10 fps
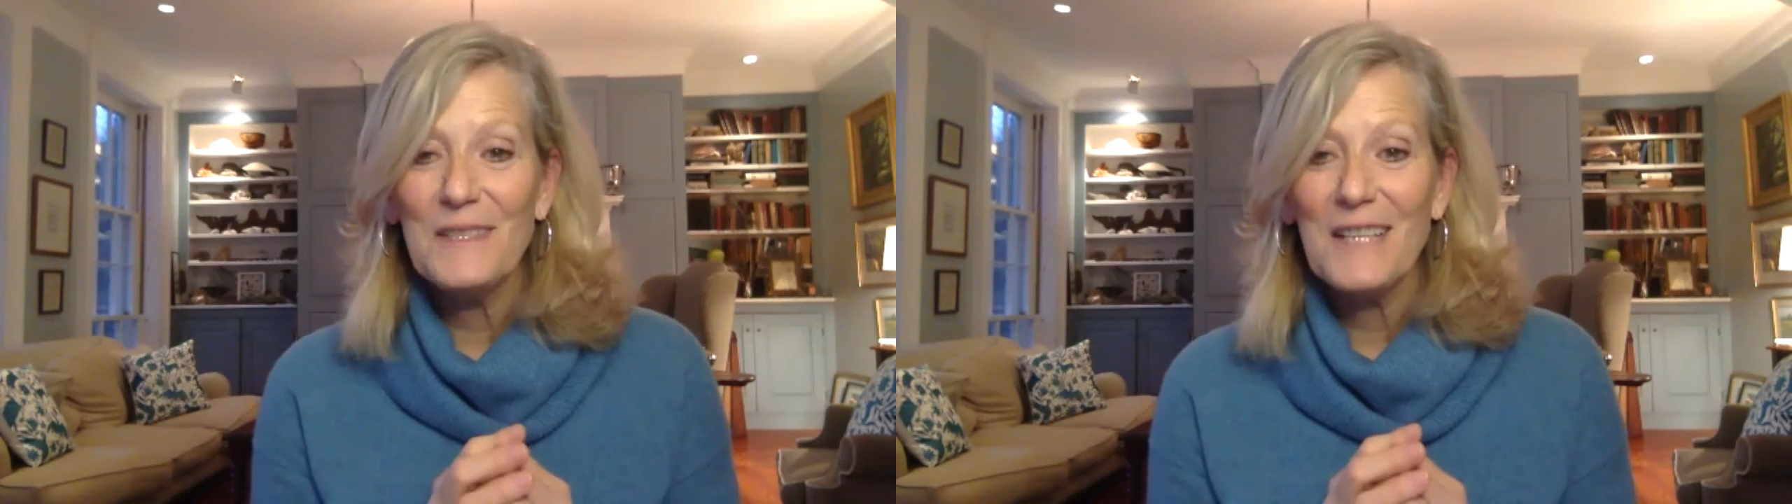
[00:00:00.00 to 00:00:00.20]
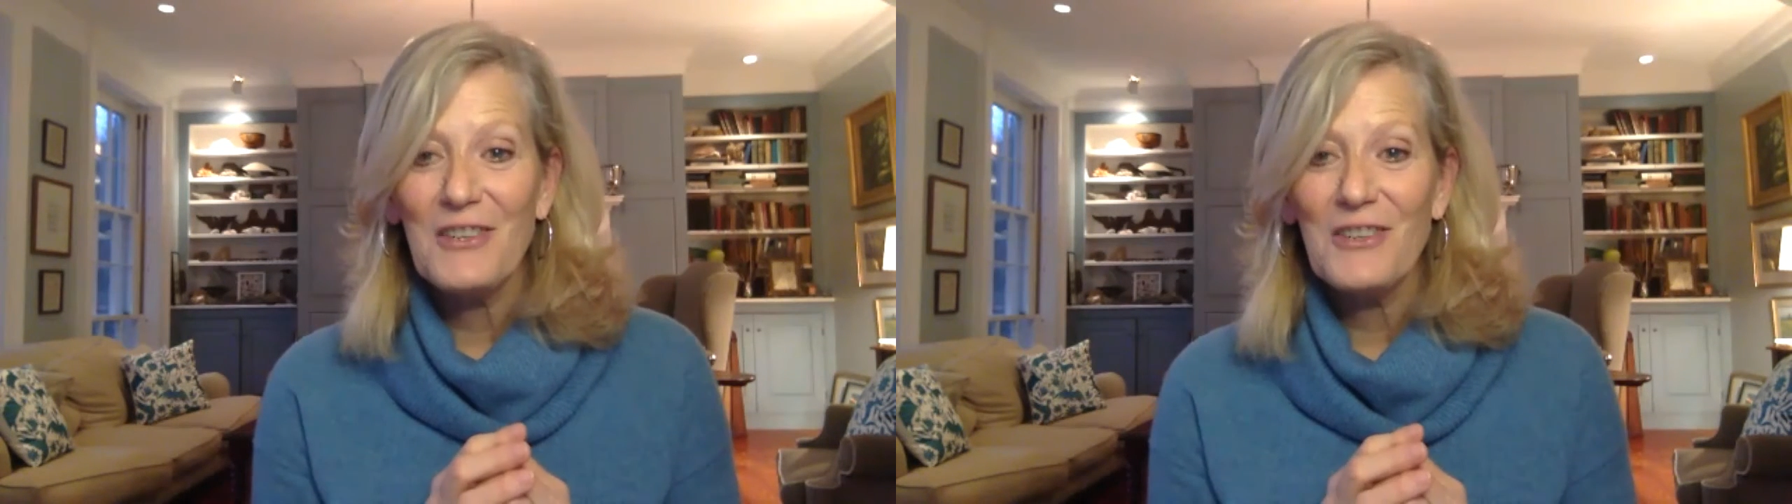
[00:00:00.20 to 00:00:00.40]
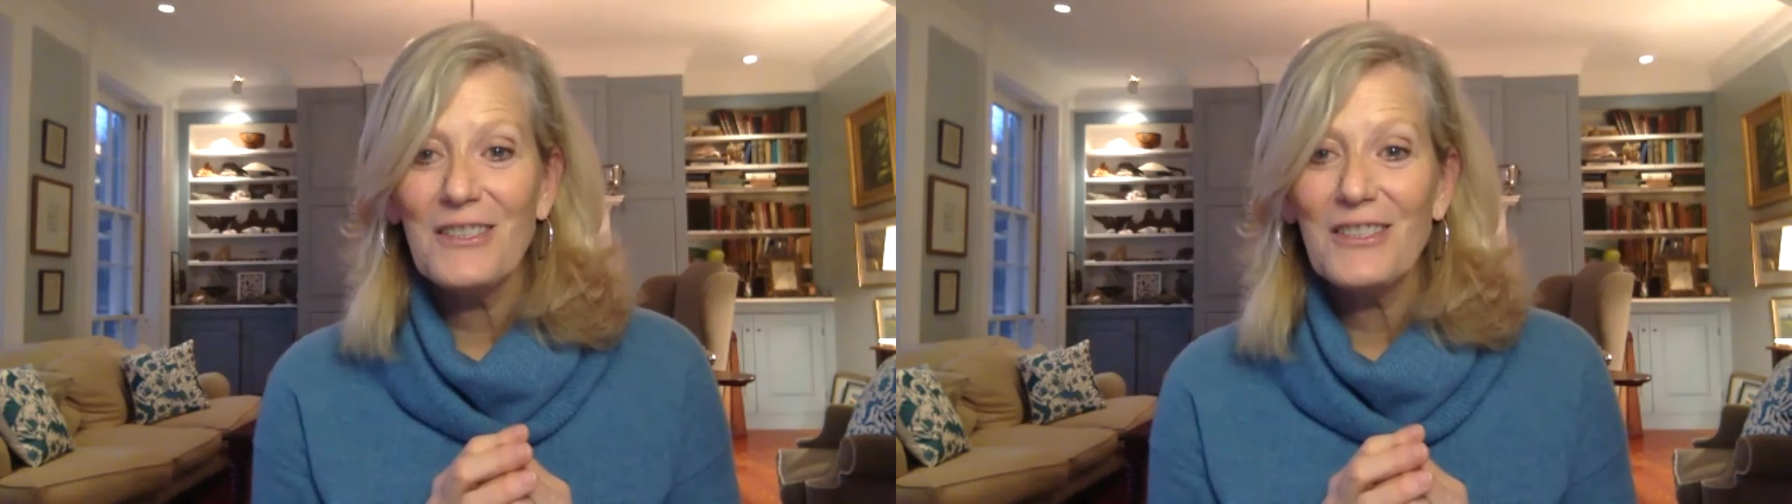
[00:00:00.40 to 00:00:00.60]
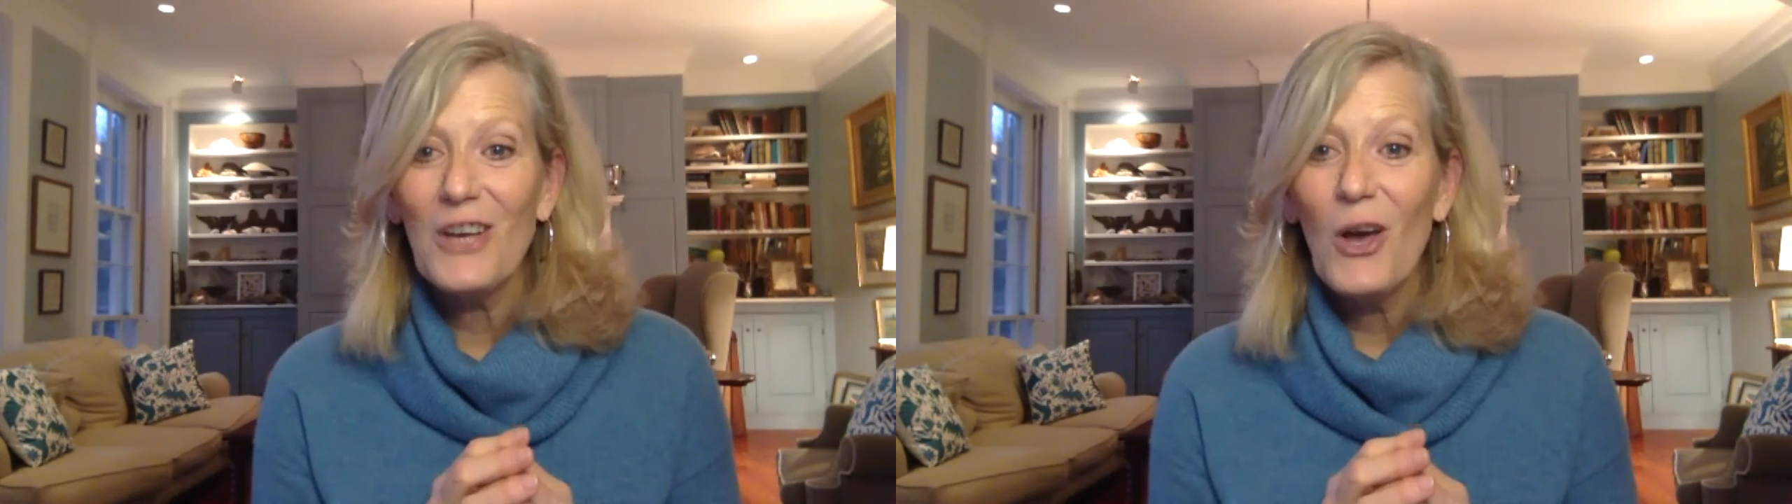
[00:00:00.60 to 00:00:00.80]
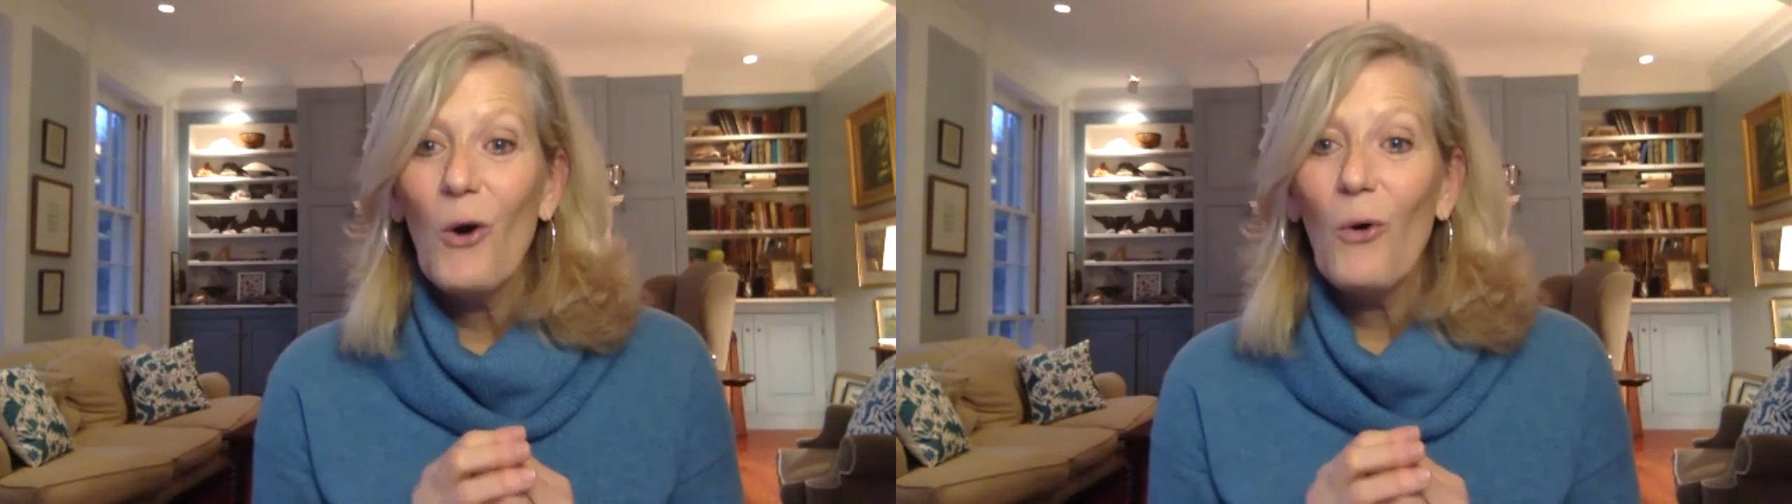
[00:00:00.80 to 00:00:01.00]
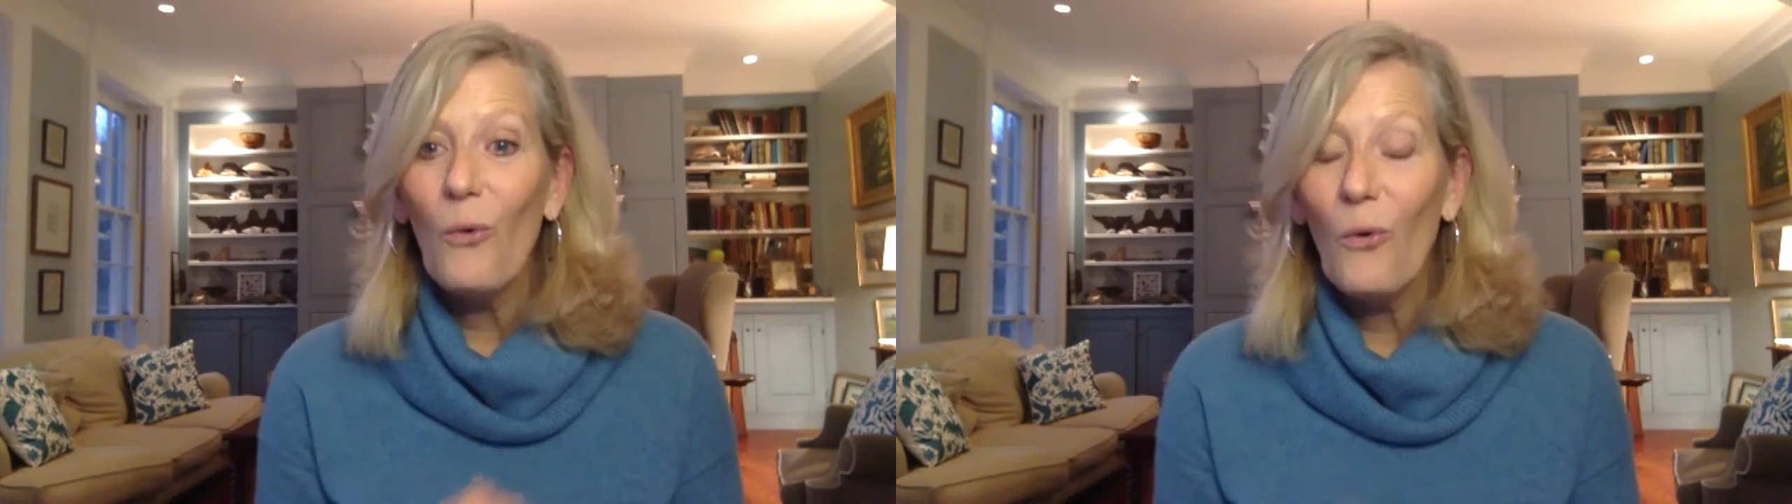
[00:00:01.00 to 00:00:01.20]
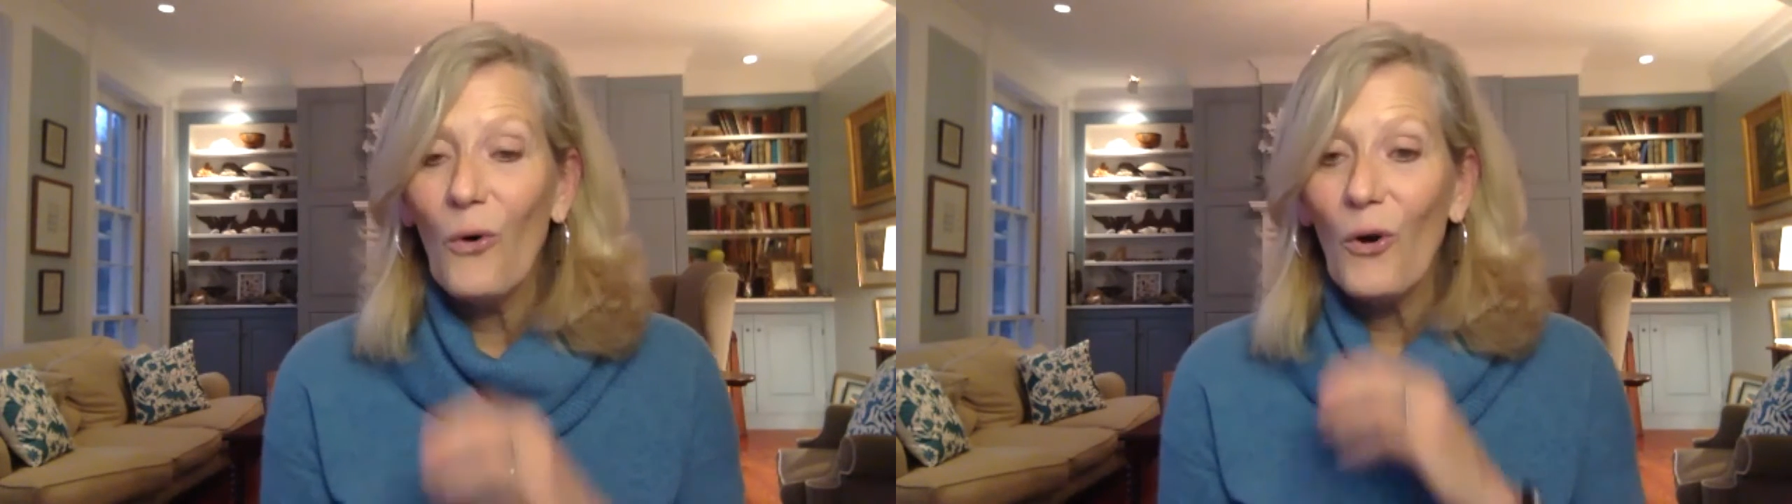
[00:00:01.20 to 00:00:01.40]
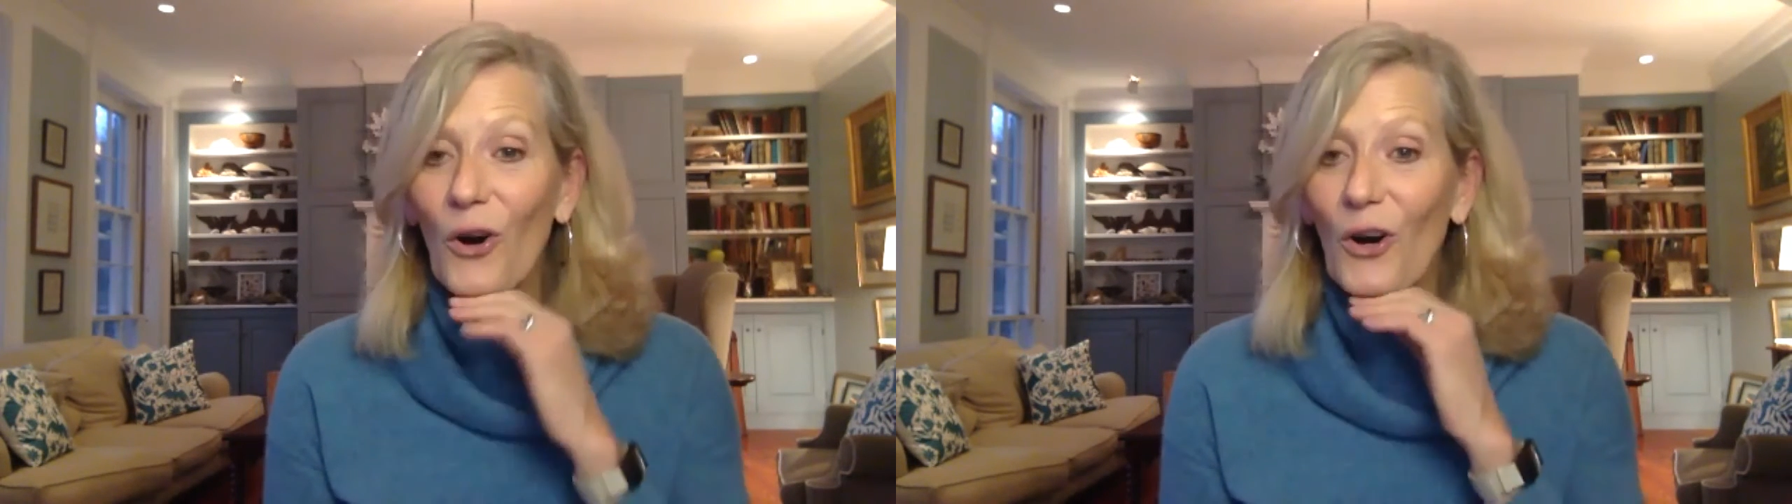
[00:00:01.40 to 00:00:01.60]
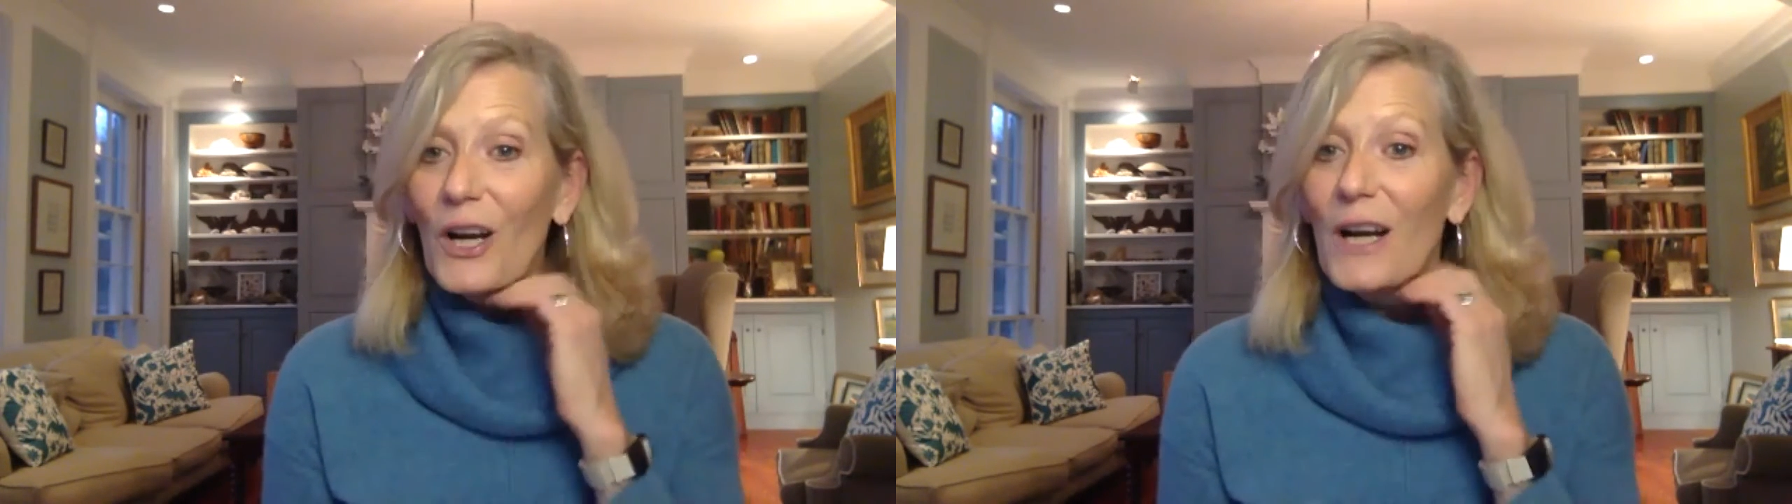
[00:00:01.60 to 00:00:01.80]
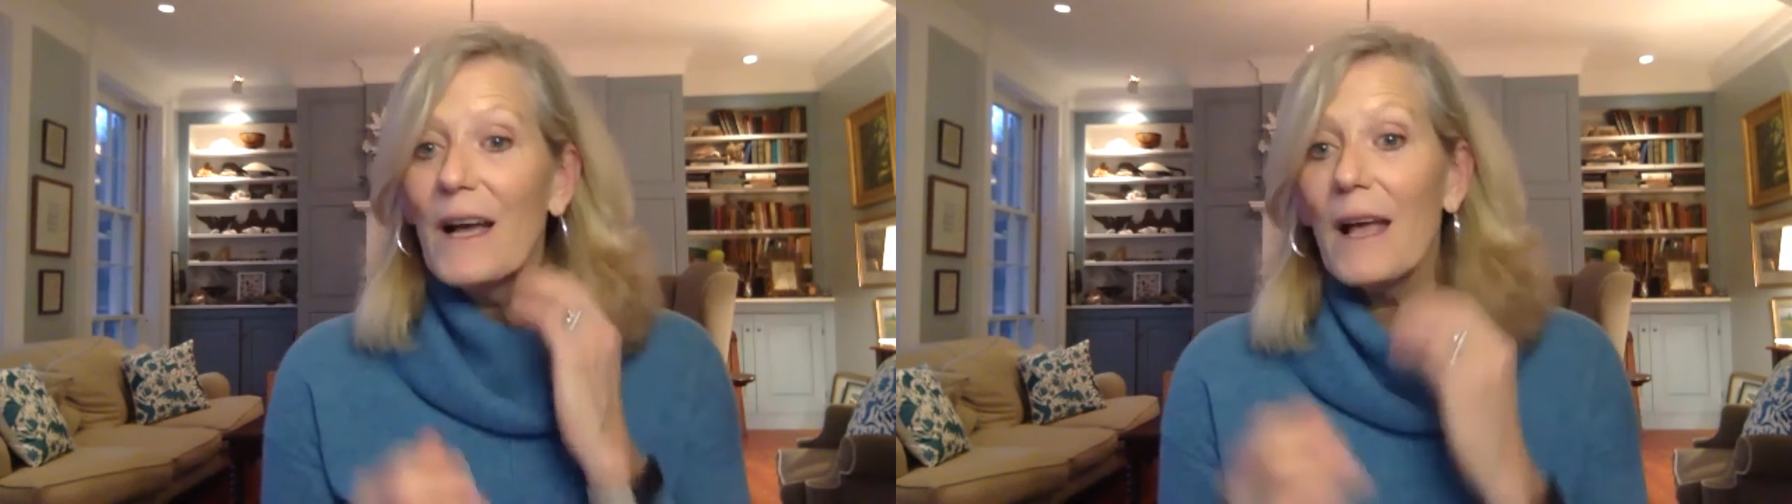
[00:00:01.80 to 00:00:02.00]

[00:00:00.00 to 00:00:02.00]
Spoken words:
sessions, or